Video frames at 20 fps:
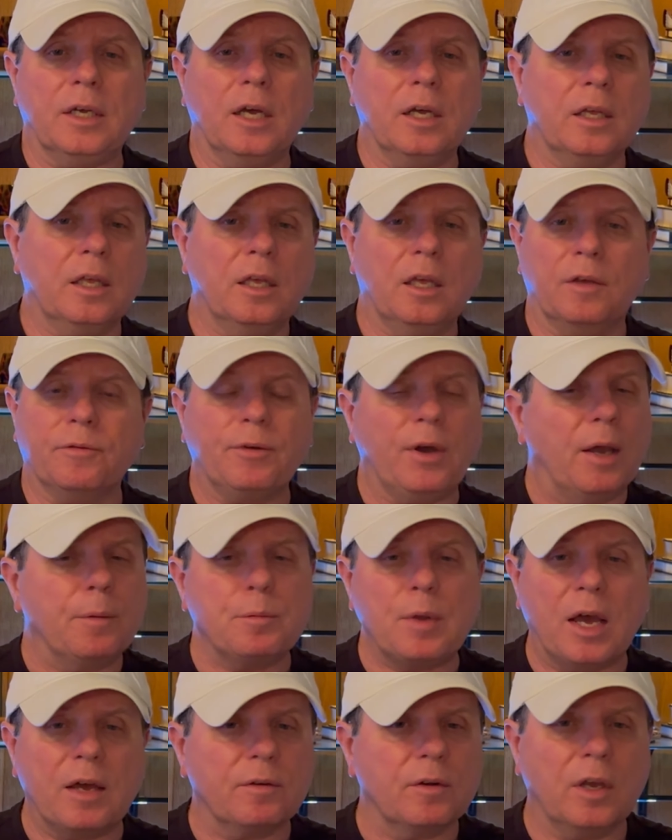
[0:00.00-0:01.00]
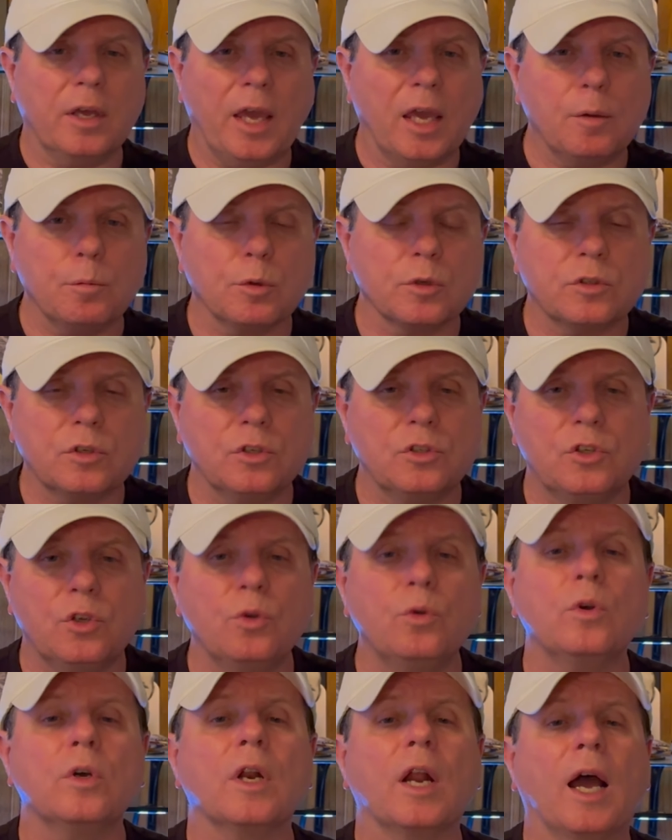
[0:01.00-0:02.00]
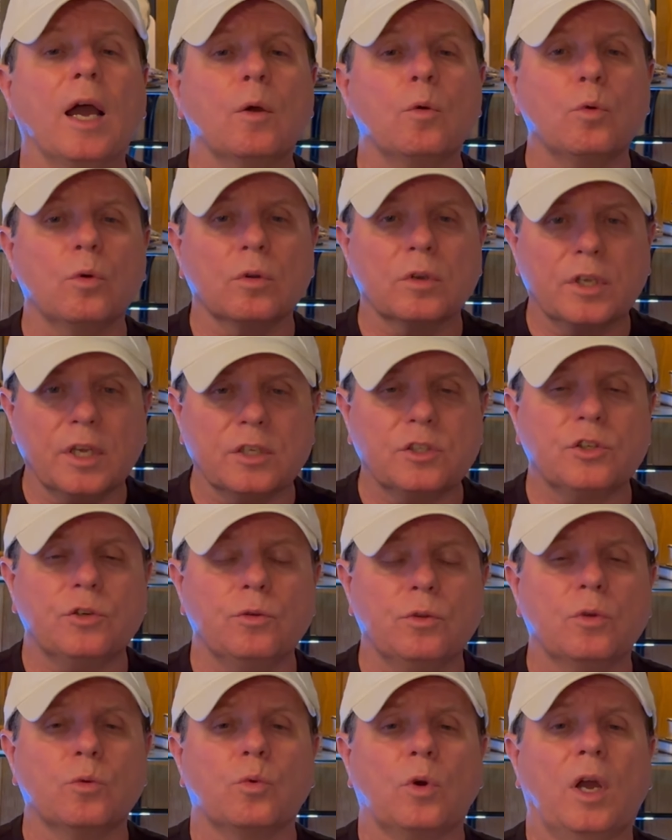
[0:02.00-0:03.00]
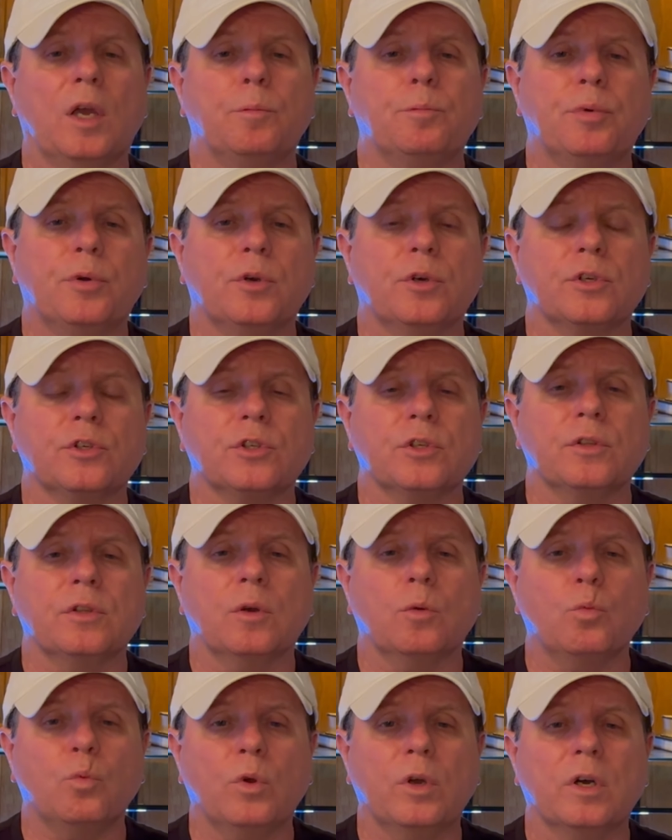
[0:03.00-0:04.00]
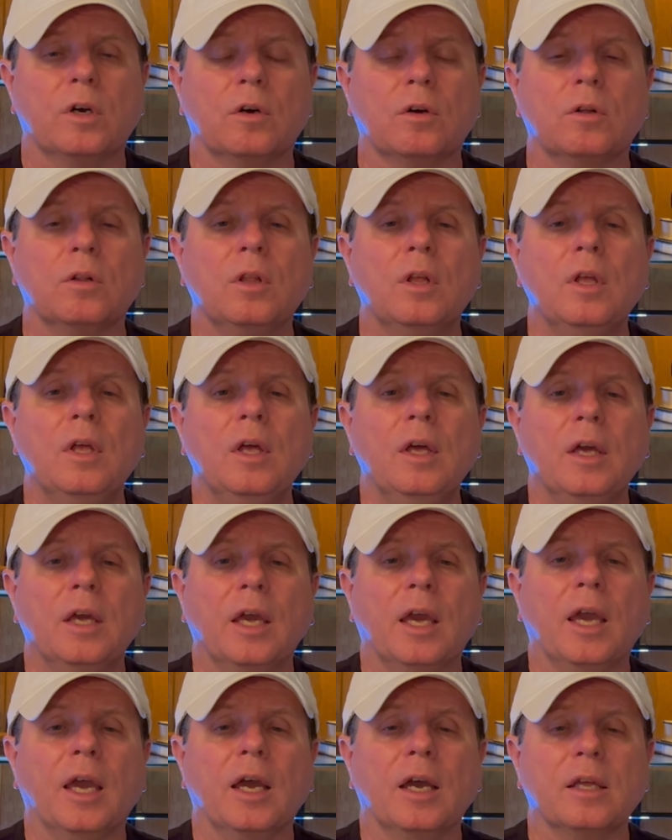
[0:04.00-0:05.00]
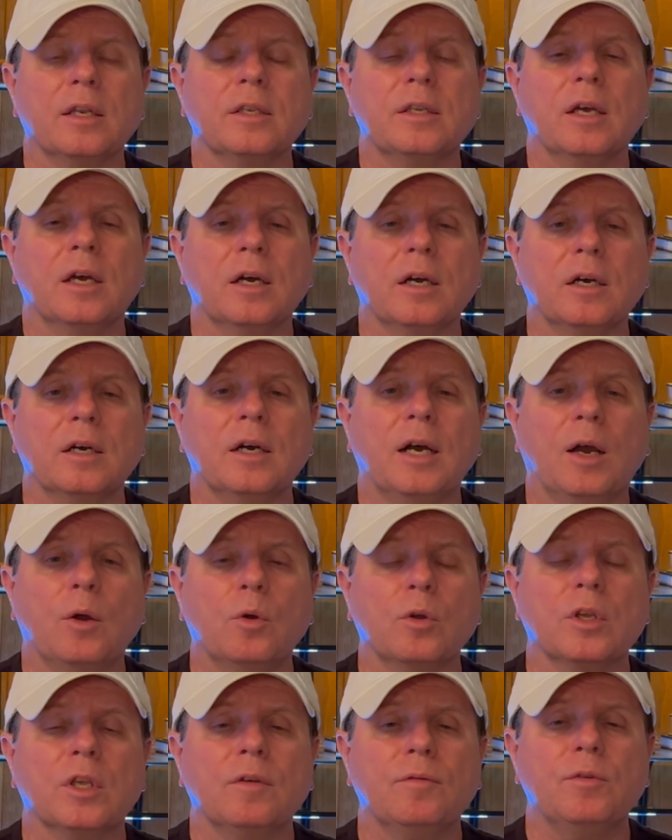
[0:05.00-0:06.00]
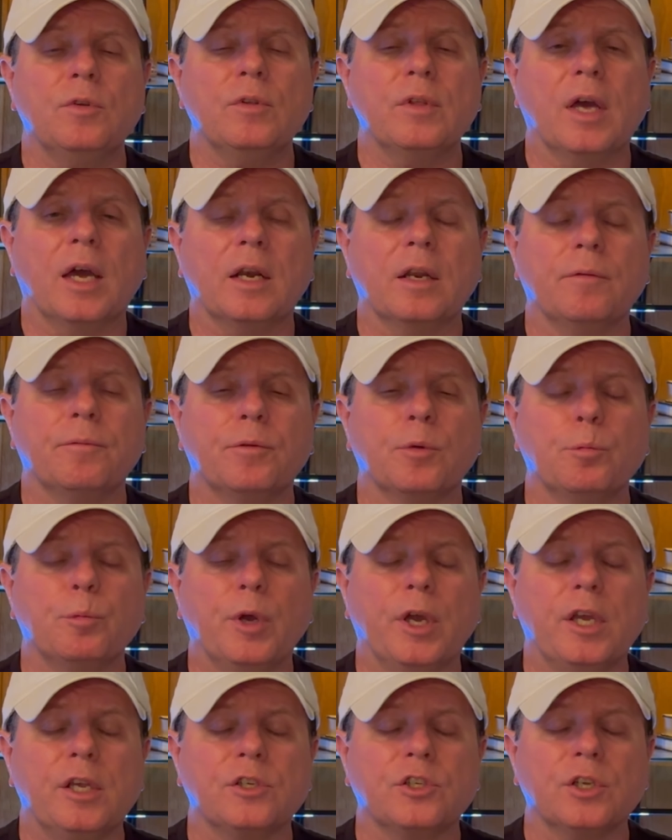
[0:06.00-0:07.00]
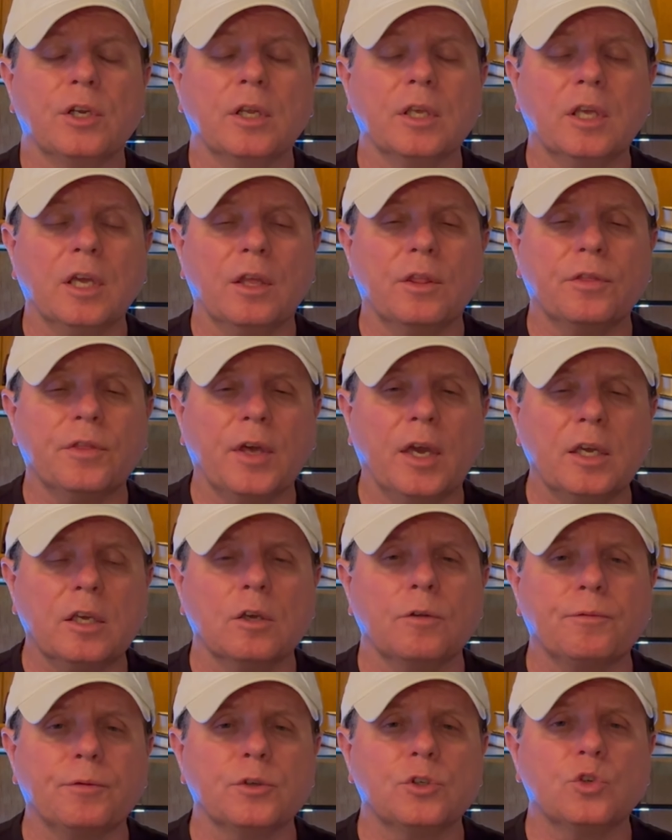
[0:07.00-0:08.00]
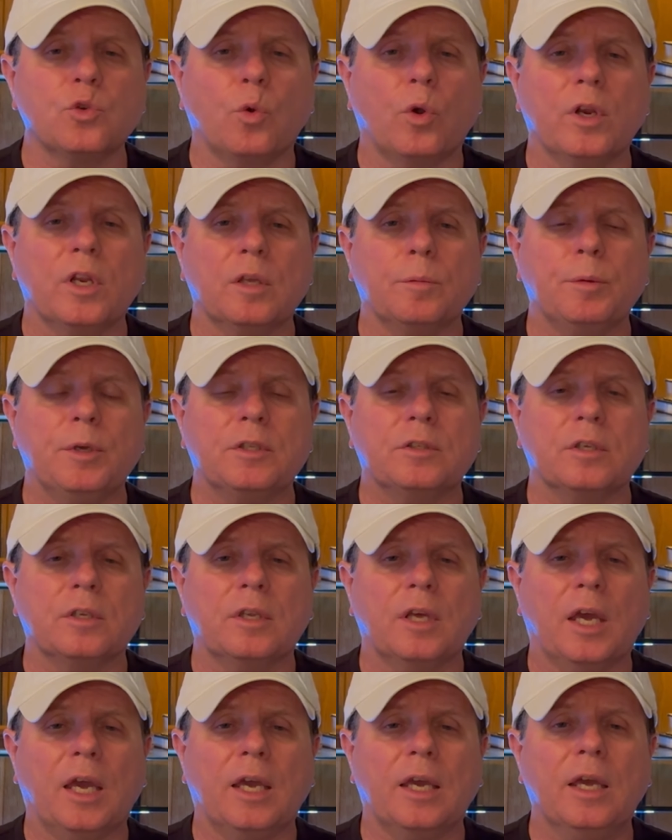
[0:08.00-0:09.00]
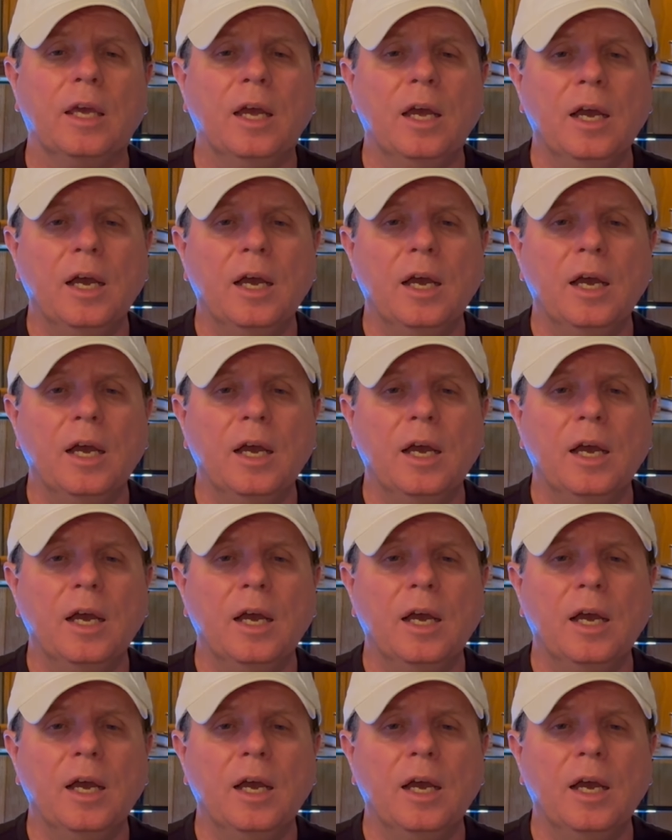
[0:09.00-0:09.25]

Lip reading: if I'm not able to do it, I will get you the right person that will, and I will give you that information. Again, thank you for joining me today.